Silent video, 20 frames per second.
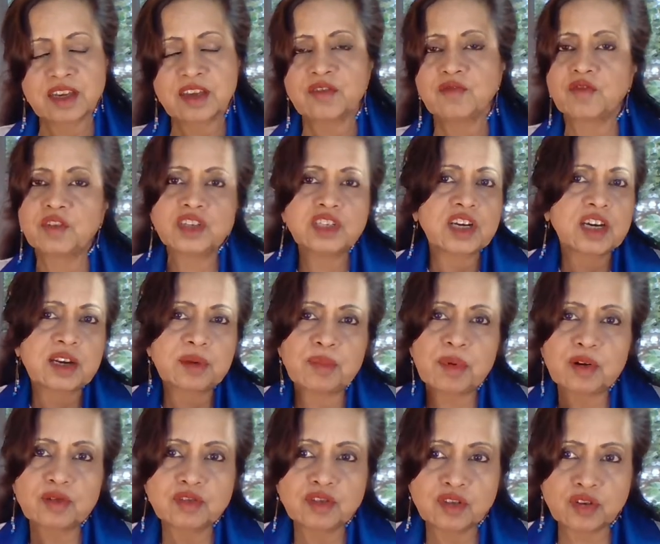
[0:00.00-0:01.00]
which are
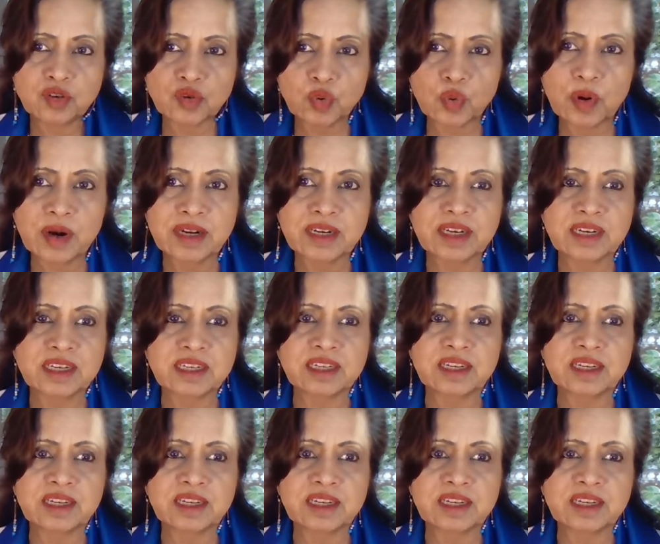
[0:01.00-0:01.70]
about 200